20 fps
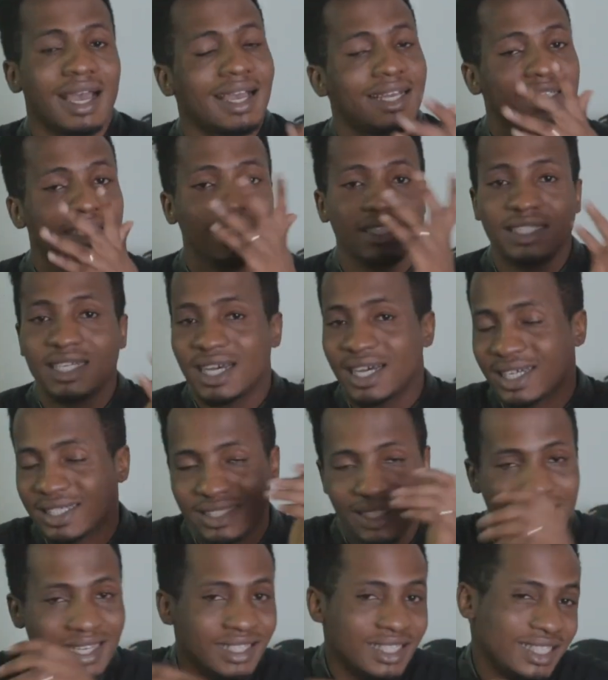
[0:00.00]
I did
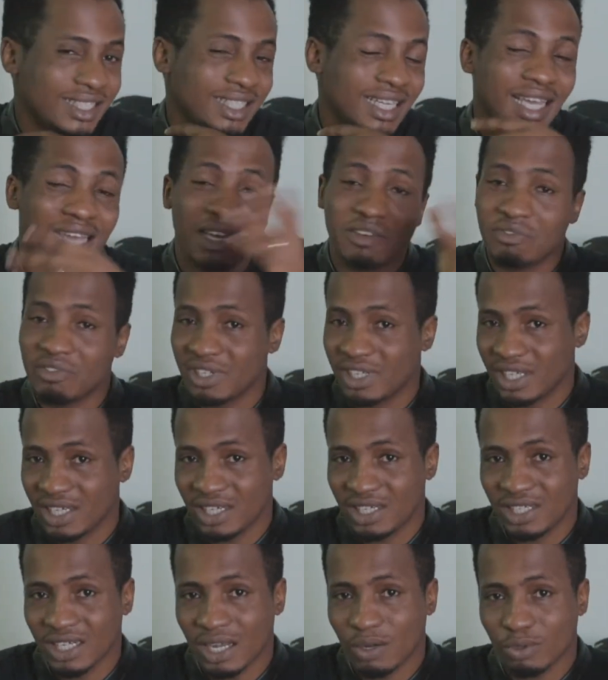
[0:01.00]
that. I did
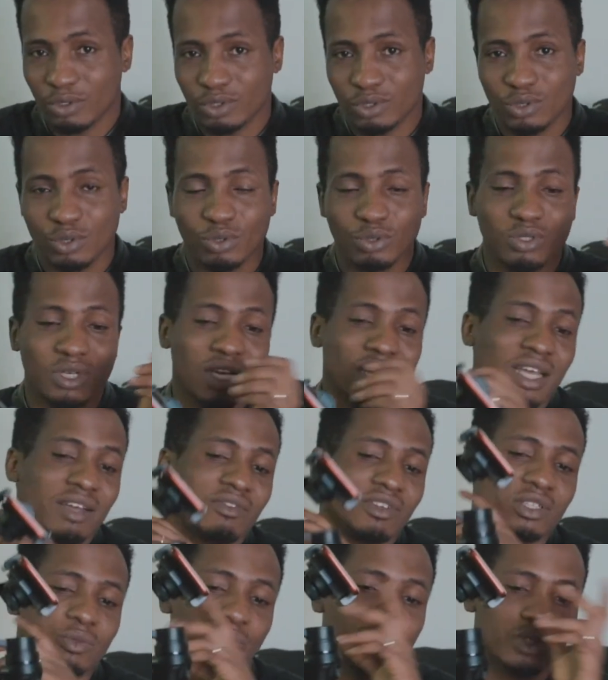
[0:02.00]
everything. I was told
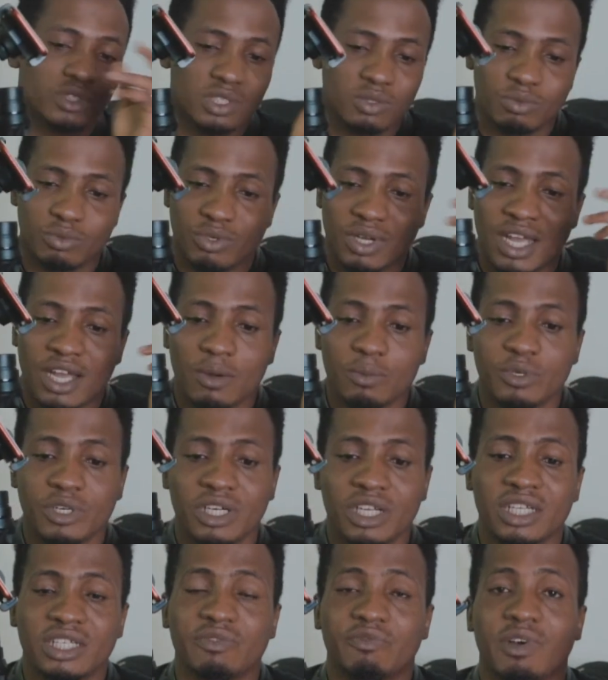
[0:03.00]
everything possible. I
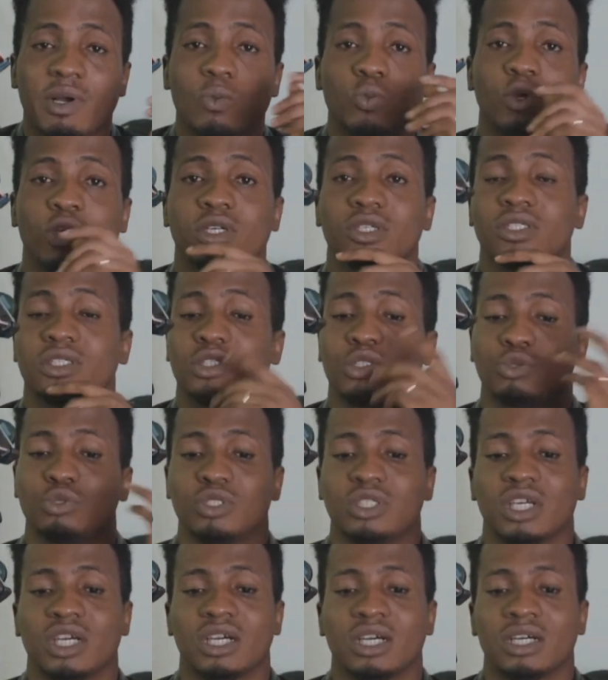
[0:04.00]
upgraded the firmware
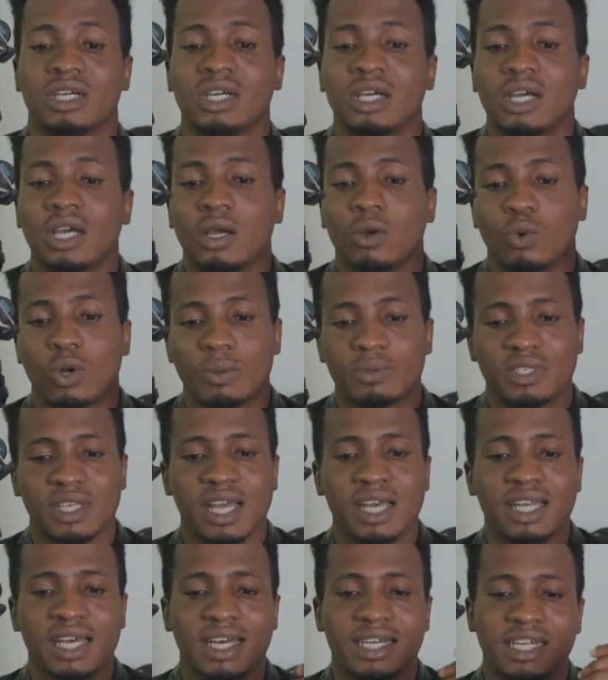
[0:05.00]
through their
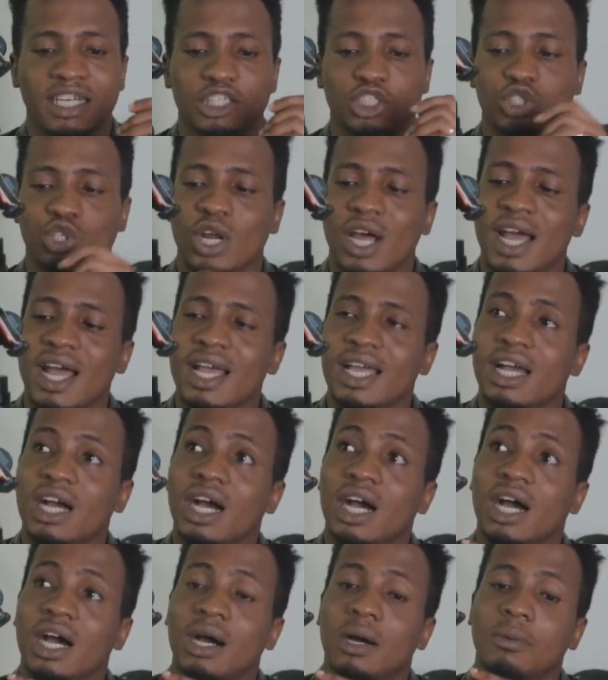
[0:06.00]
website, and I tried
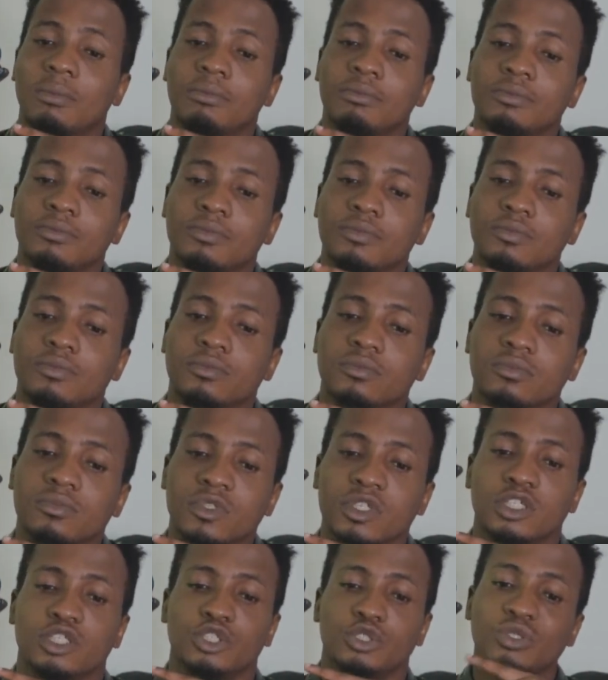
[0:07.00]

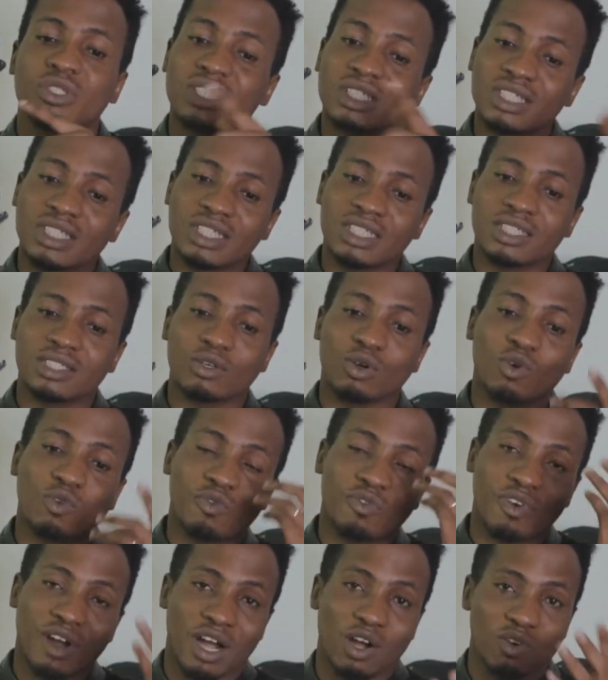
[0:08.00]
using this
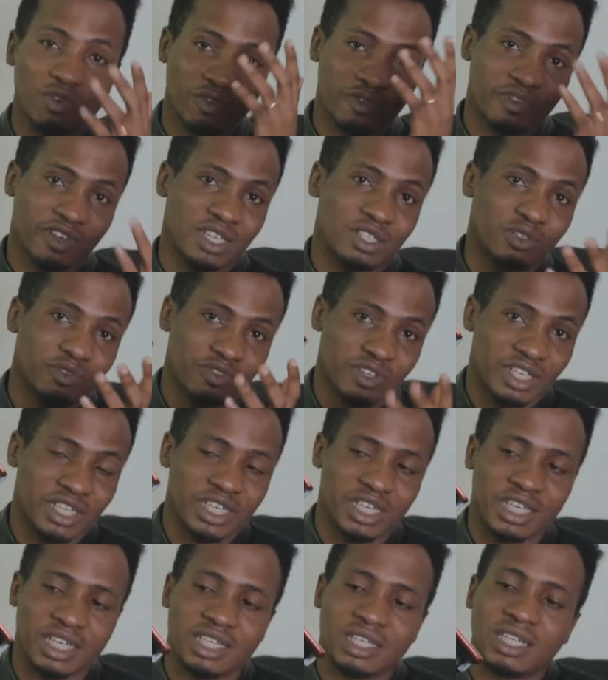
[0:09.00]
over and over
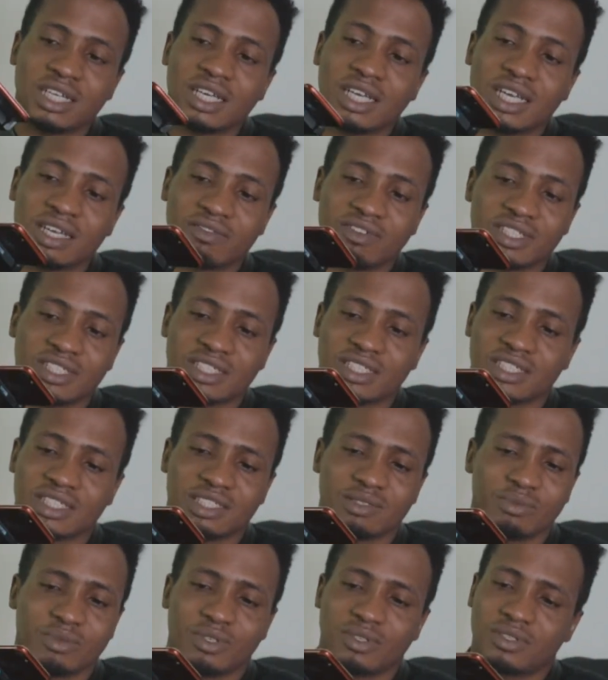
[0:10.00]
again ever
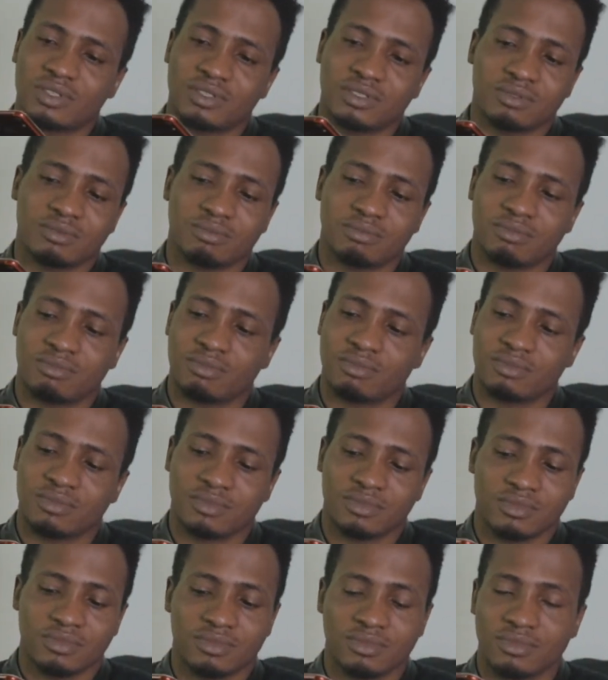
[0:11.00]
since. But
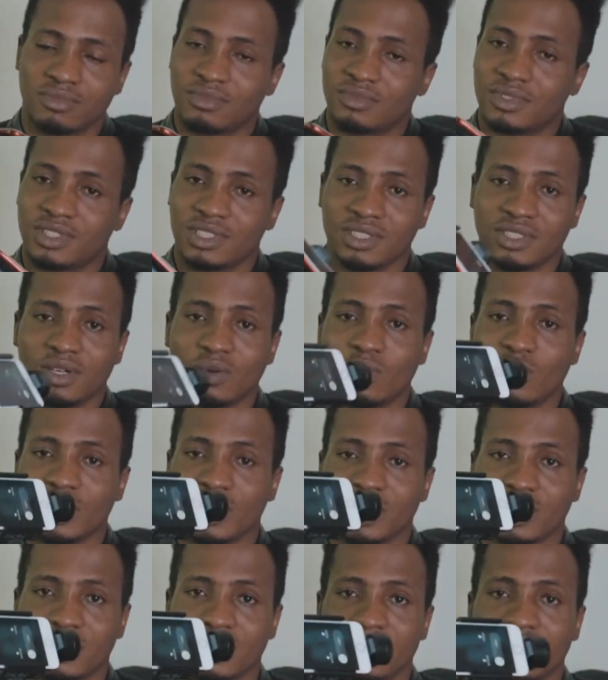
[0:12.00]
it's not
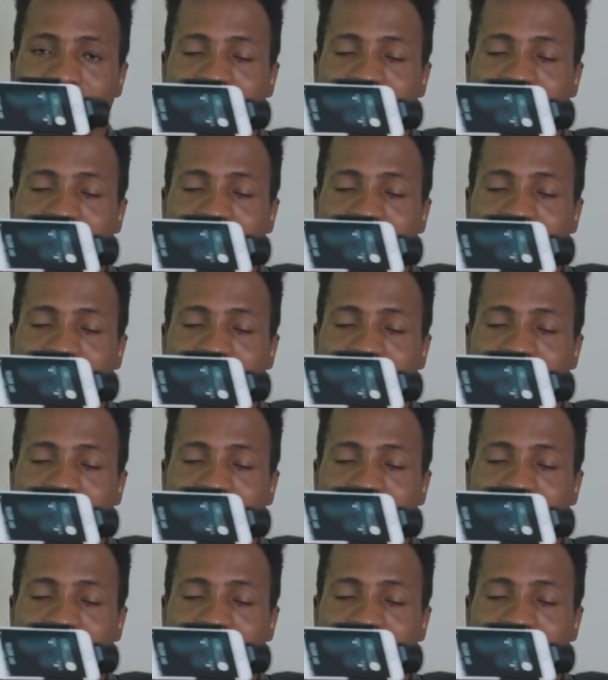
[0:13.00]
working.